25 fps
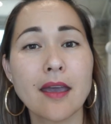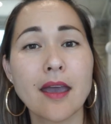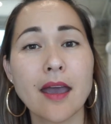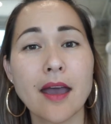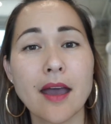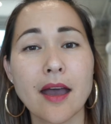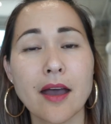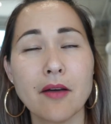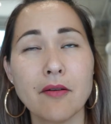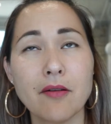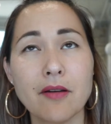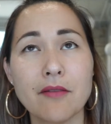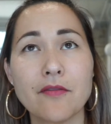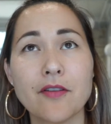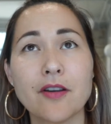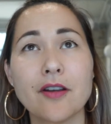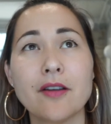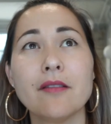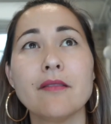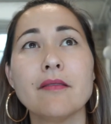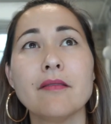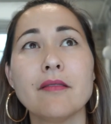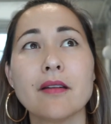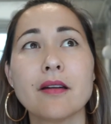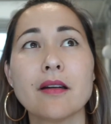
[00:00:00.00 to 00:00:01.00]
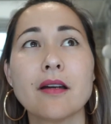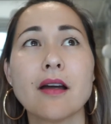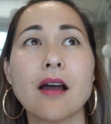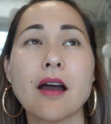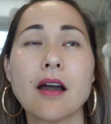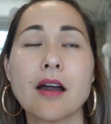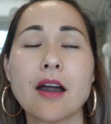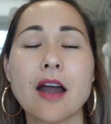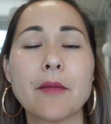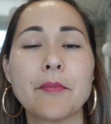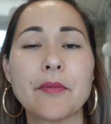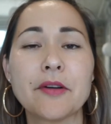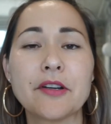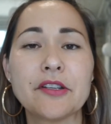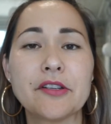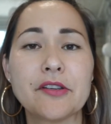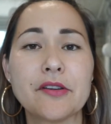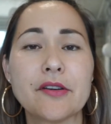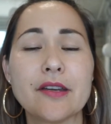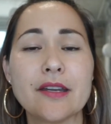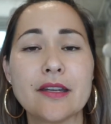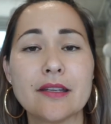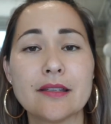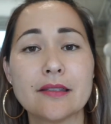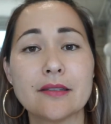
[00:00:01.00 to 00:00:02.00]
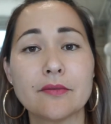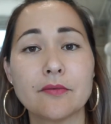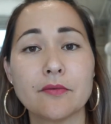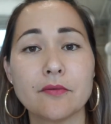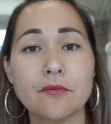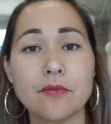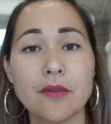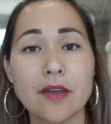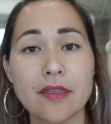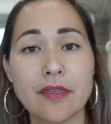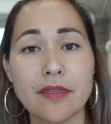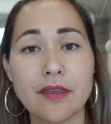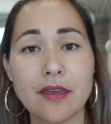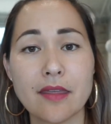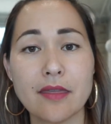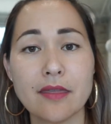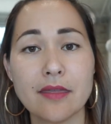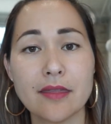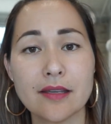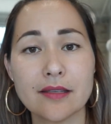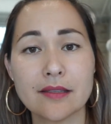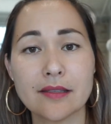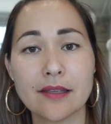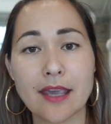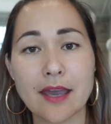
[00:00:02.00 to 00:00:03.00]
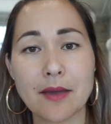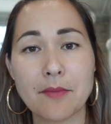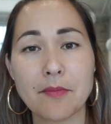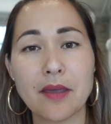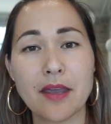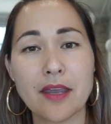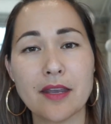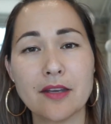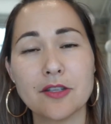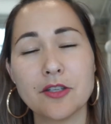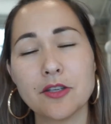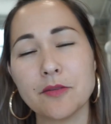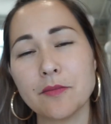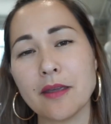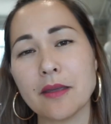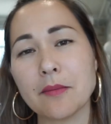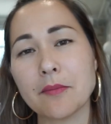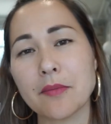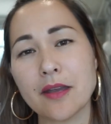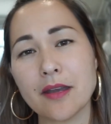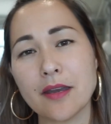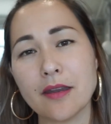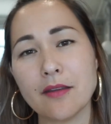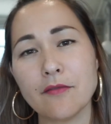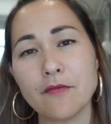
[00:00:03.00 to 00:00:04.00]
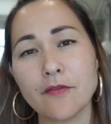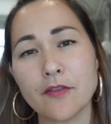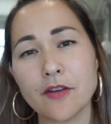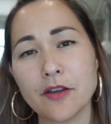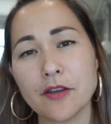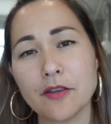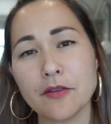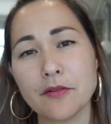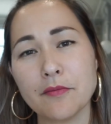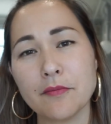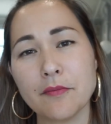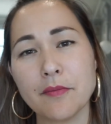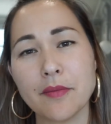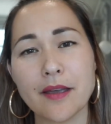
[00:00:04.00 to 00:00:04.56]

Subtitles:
However, there are opportunities within this campaign to make money for you,